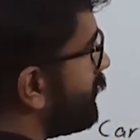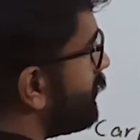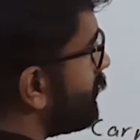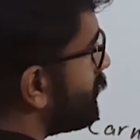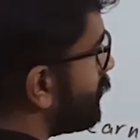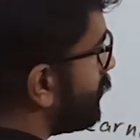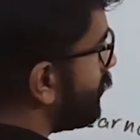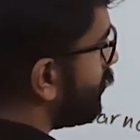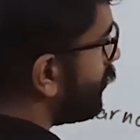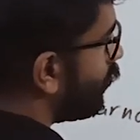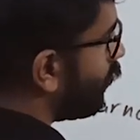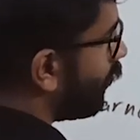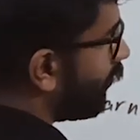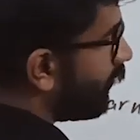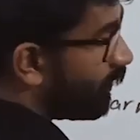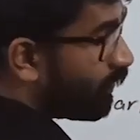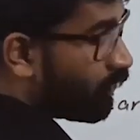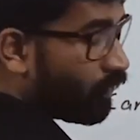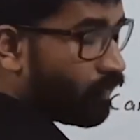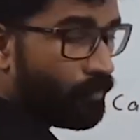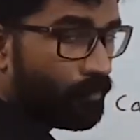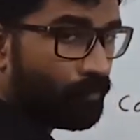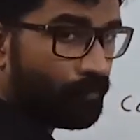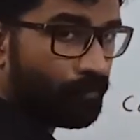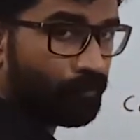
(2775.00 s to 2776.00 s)
is equal
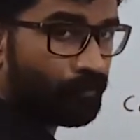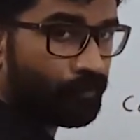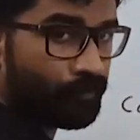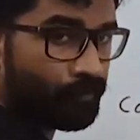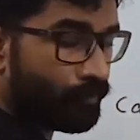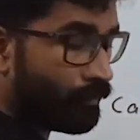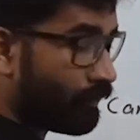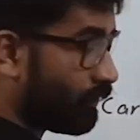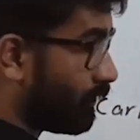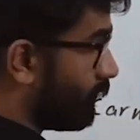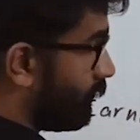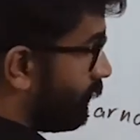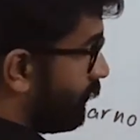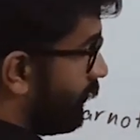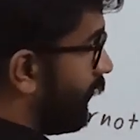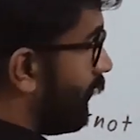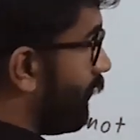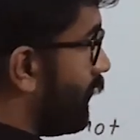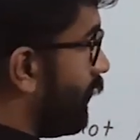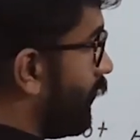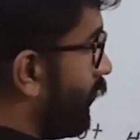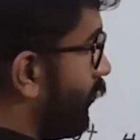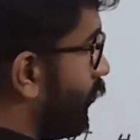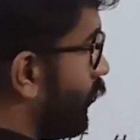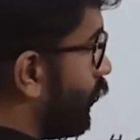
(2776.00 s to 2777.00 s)
to,
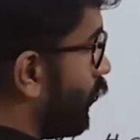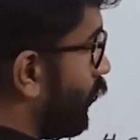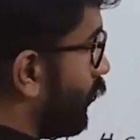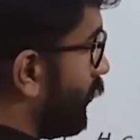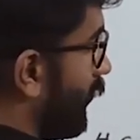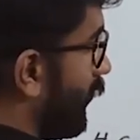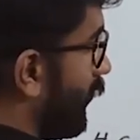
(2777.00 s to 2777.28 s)
right, you know the